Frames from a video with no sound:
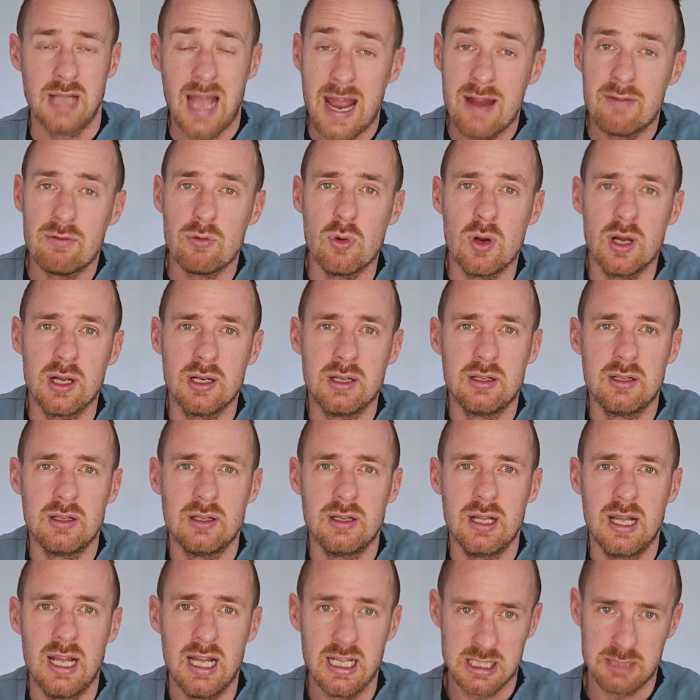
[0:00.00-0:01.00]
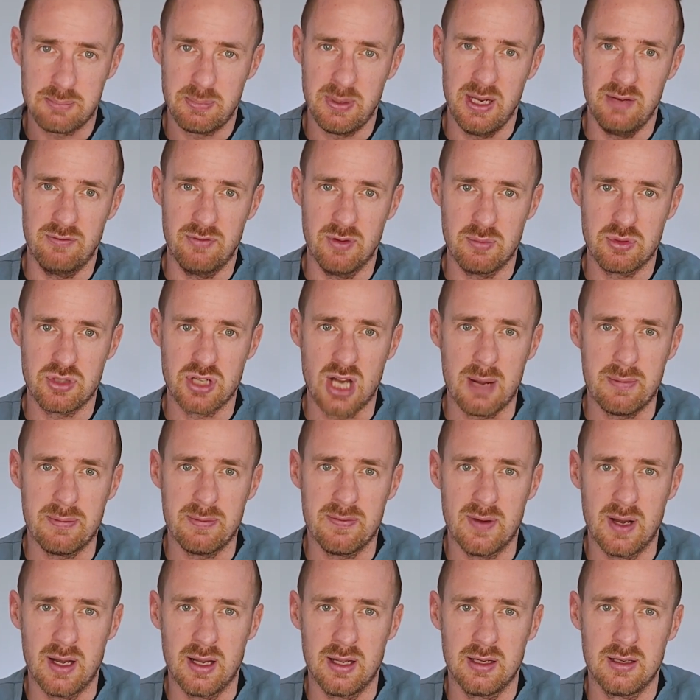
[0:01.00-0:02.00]
Hey everyone, it's Pete from
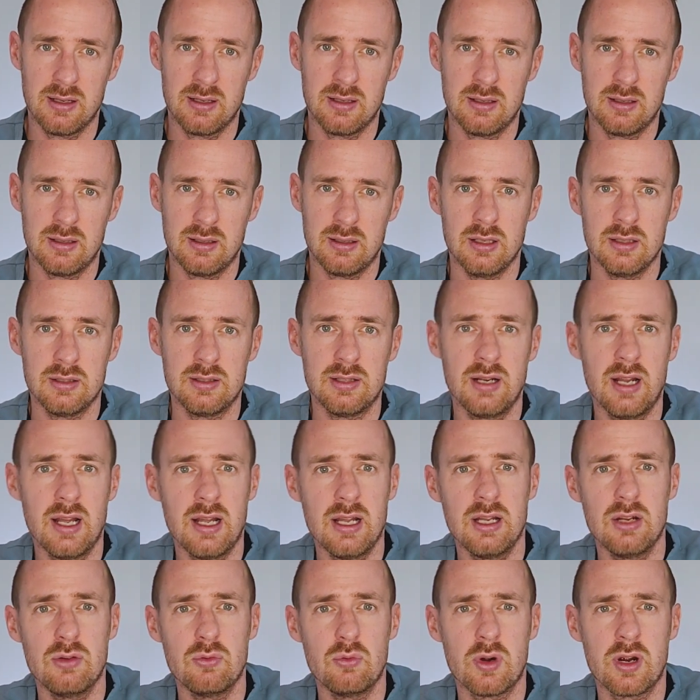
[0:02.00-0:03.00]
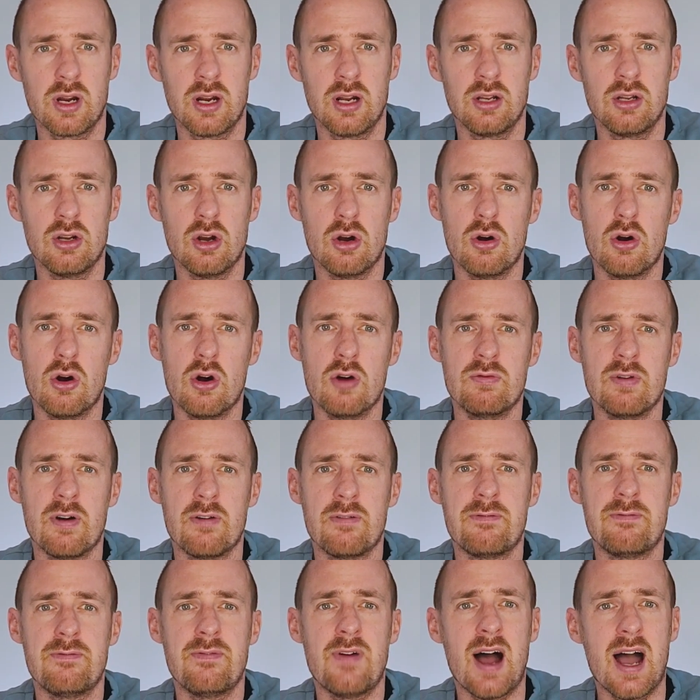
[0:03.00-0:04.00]
Shopify. Today, we're going to go
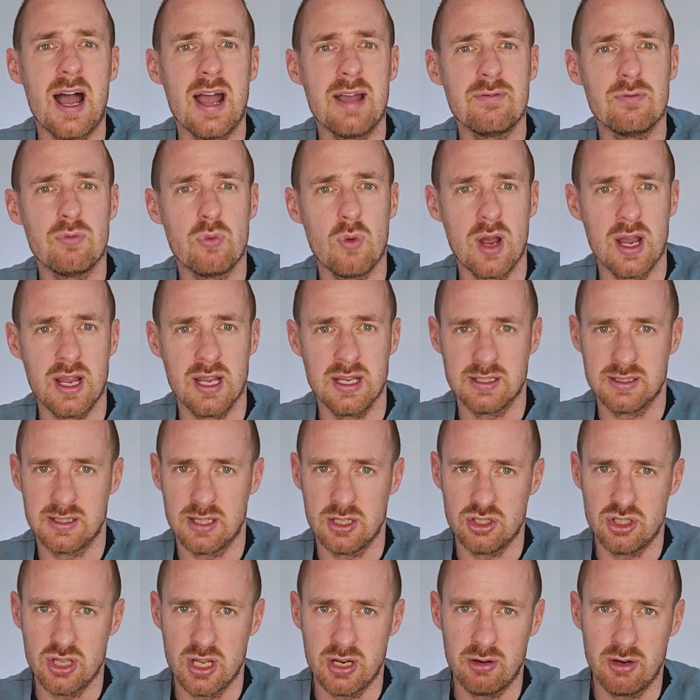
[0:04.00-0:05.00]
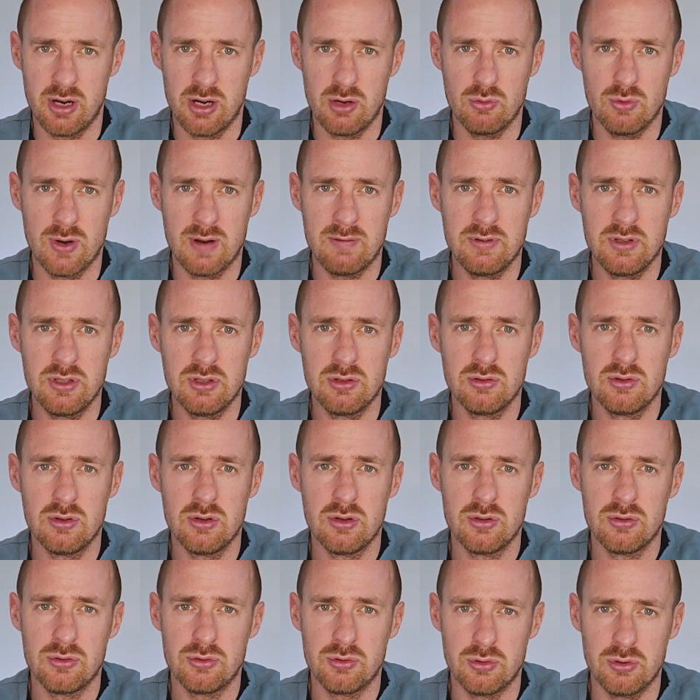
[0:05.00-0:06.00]
over 5 ways to generate revenue
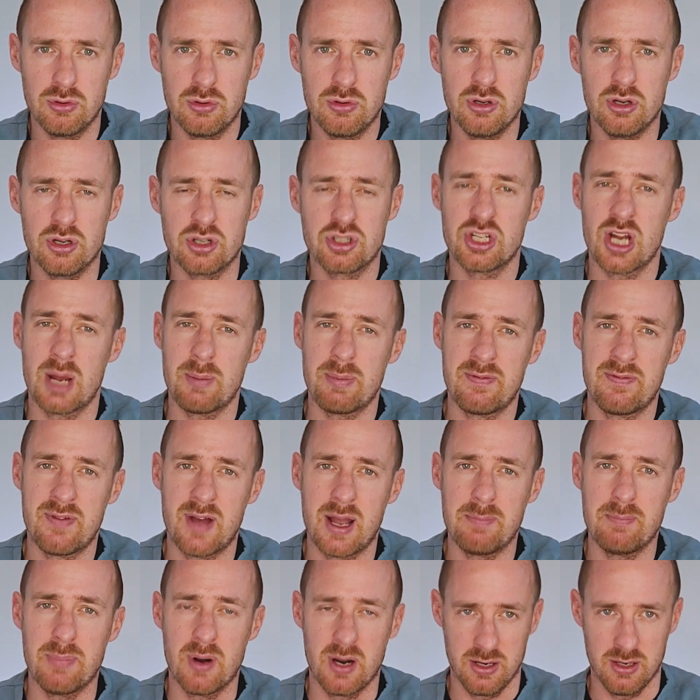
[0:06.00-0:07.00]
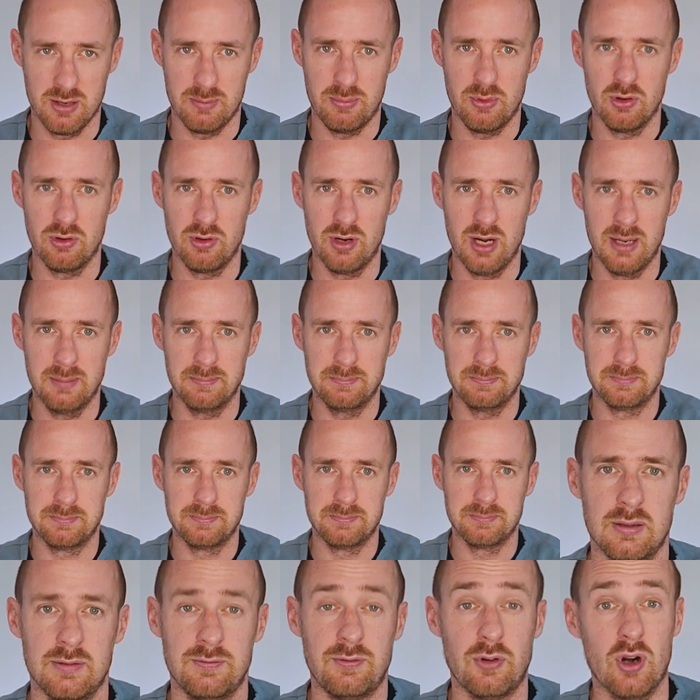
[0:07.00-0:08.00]
through your Shopify Partner Program.
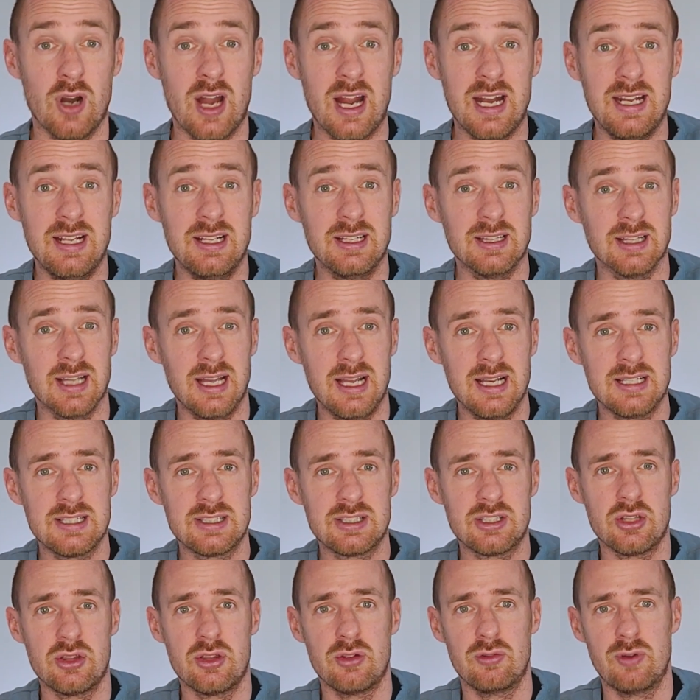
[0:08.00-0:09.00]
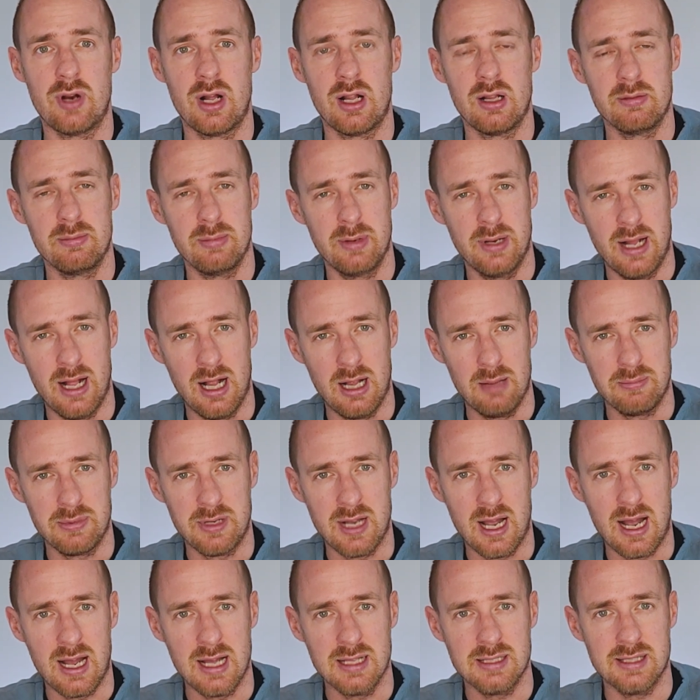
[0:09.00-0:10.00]
For any links to the relevant
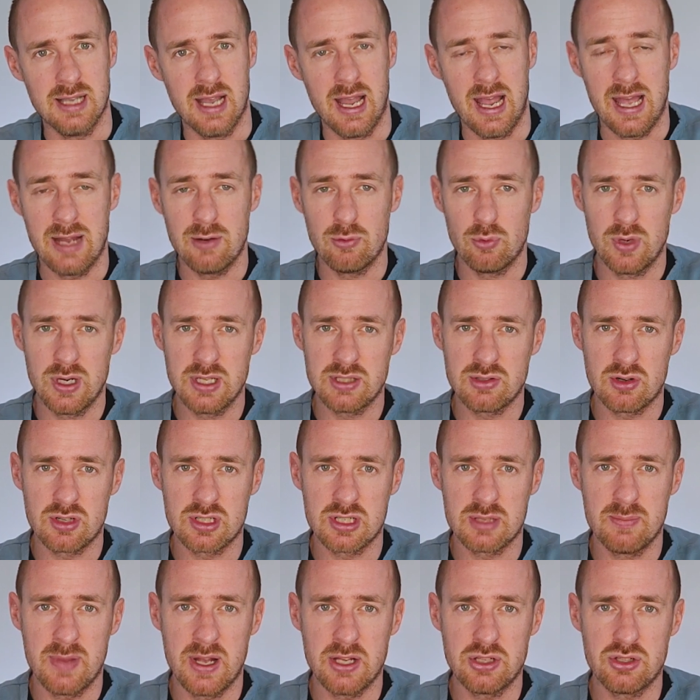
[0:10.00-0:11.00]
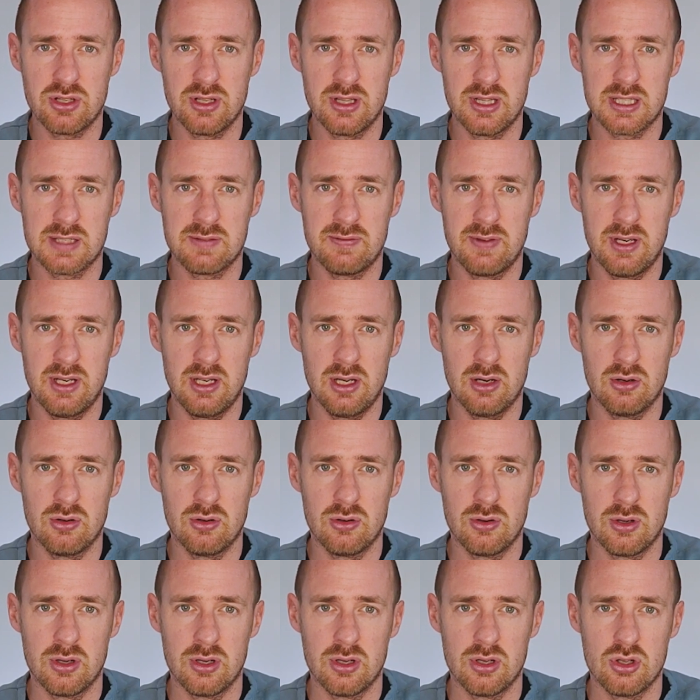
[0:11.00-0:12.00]
help guides and resources mentioned in this
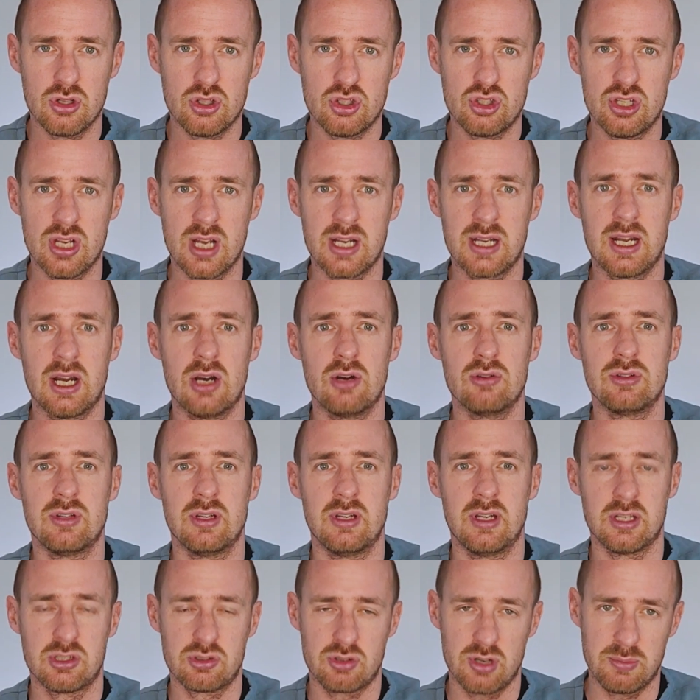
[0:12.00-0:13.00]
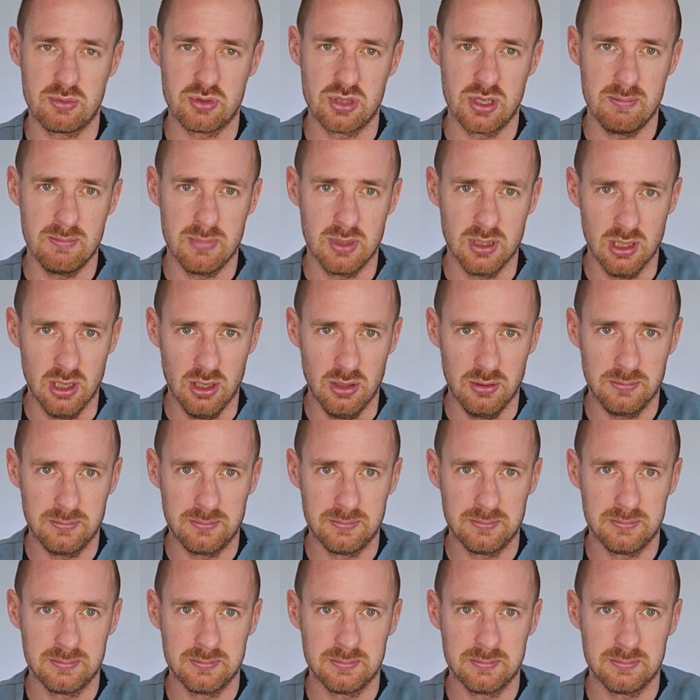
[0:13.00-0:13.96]
video, check out the description below.